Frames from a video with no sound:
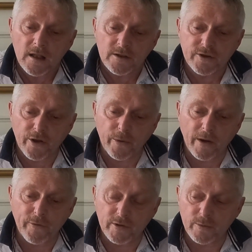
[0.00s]
So
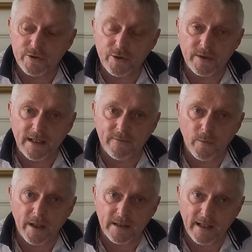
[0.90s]
I thought I would do a
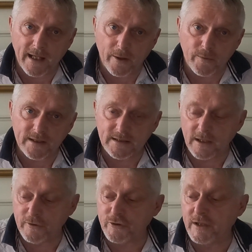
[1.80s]
giveaway now, and
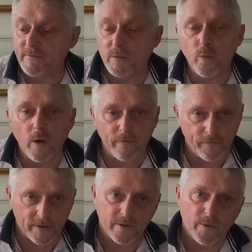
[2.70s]
instead of just giving one
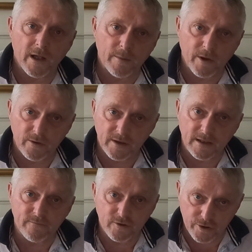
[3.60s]
thing away, I'm going to
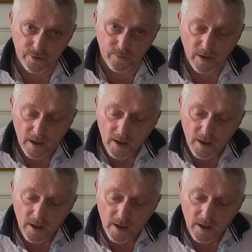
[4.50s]
give two.